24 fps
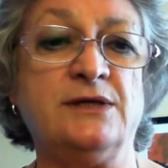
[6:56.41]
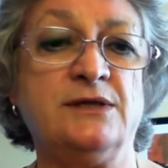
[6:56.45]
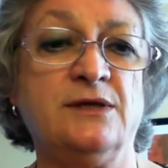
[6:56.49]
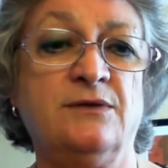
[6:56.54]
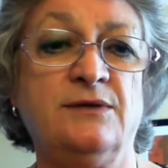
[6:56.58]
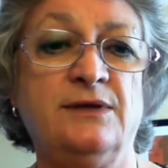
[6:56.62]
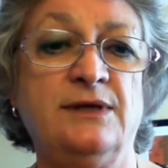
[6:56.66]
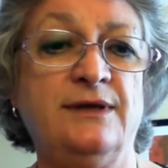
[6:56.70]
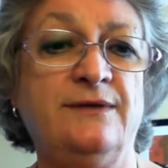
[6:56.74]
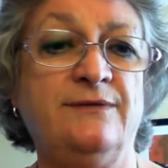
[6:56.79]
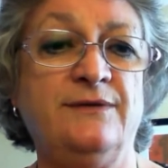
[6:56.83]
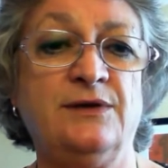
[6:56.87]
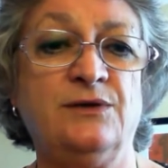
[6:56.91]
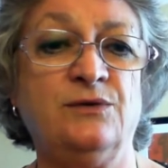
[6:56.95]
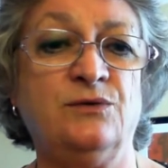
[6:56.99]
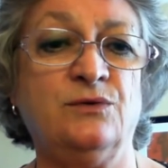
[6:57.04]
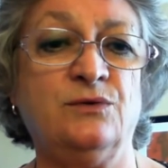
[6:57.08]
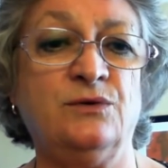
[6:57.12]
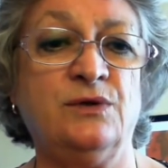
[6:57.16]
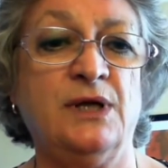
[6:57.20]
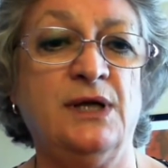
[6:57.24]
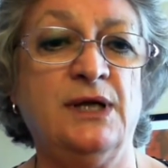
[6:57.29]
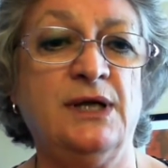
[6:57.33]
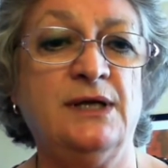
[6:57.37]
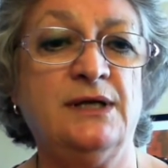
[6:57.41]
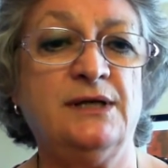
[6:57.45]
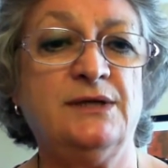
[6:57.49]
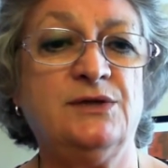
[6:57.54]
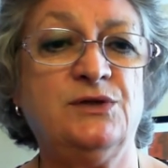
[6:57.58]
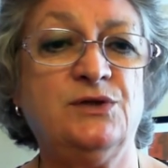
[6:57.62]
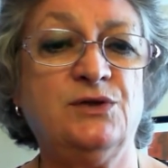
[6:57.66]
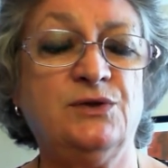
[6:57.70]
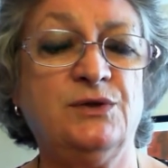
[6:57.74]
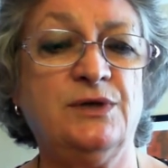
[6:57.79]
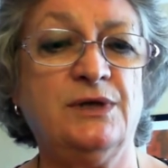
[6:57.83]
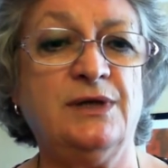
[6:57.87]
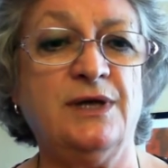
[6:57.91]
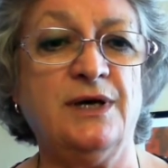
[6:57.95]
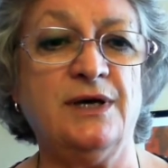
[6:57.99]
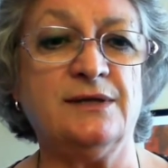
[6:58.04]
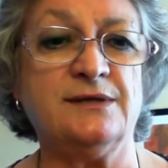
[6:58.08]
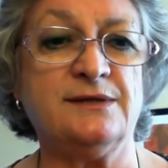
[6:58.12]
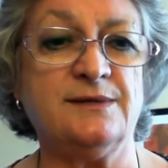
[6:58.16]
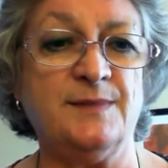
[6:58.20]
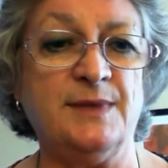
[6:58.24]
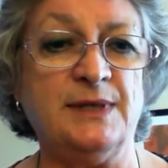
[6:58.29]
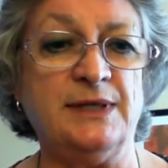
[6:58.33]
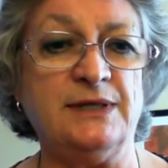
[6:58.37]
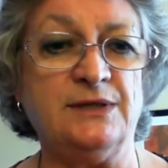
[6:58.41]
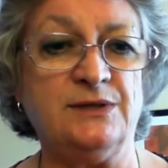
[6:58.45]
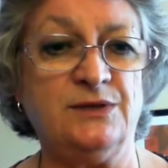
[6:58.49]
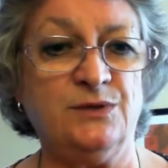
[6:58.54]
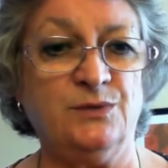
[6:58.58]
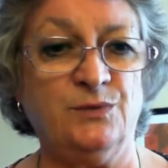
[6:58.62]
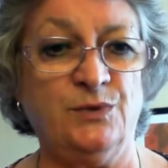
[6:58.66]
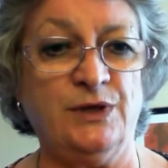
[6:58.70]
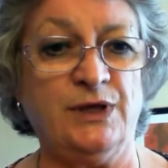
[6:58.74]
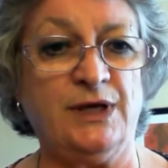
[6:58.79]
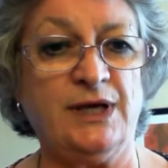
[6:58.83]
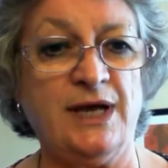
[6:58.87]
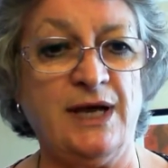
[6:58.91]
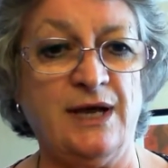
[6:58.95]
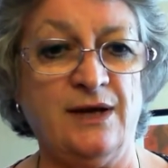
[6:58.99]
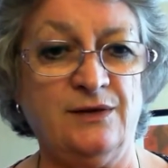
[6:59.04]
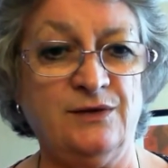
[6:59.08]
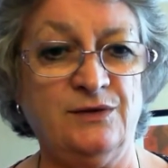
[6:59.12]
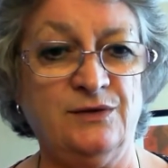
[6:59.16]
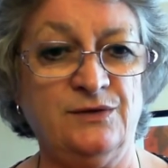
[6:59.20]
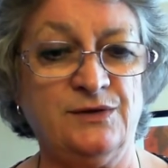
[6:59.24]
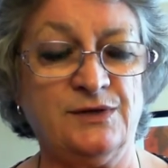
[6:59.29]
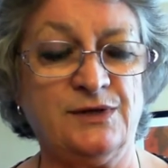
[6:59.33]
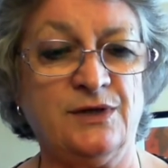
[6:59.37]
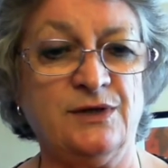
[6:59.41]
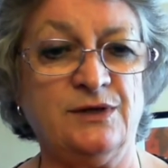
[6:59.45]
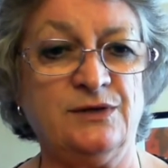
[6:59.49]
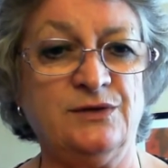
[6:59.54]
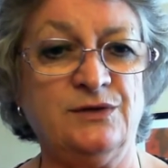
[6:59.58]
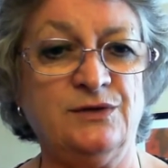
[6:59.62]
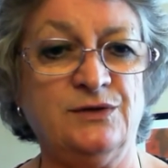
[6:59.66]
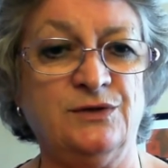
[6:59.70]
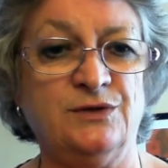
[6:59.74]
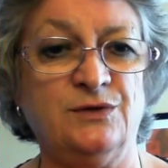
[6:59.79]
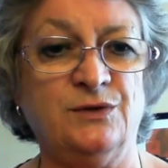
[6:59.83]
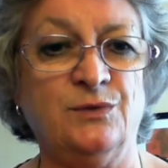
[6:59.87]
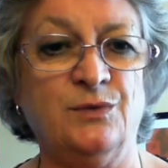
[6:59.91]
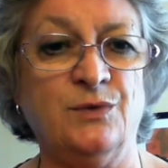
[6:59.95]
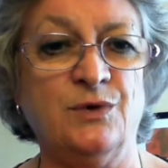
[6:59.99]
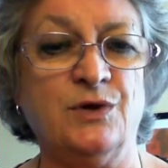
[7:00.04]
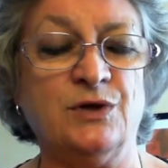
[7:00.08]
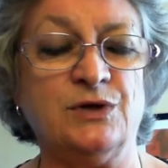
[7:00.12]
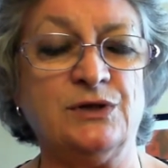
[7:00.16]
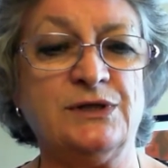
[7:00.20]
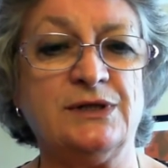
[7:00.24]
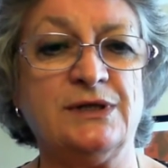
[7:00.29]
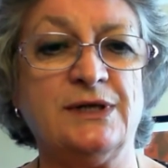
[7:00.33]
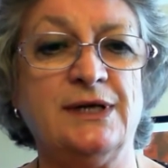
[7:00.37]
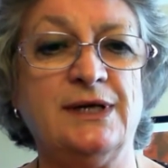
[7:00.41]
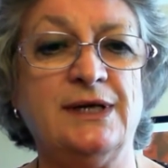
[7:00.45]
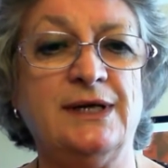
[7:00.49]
Don't leave it all till the last minute to work out who's going to do what.